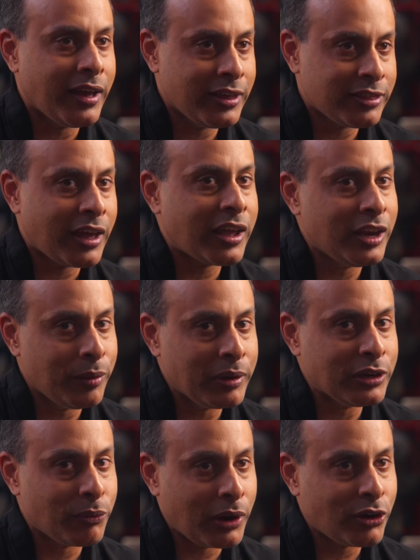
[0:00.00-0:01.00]
As academic
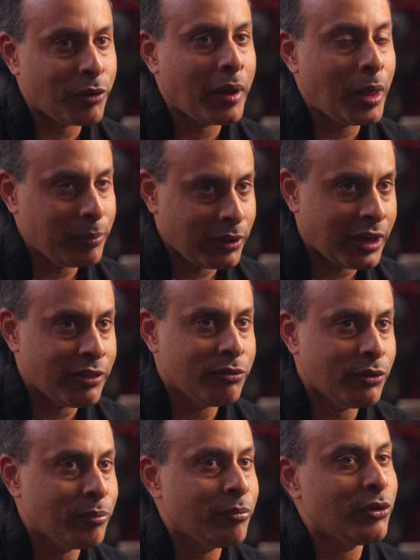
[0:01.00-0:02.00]
director, I'm helping
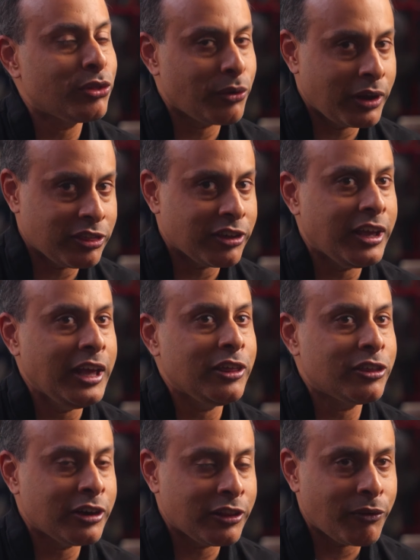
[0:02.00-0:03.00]
them with their
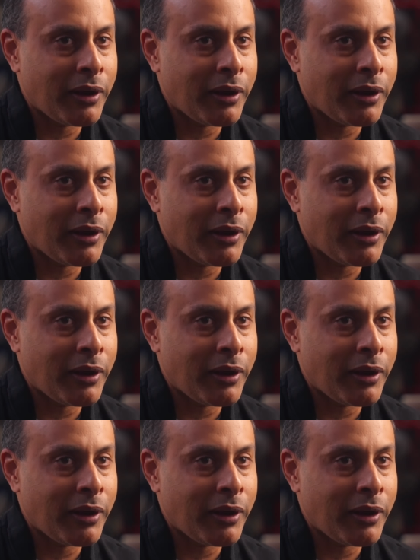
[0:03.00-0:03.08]
education and their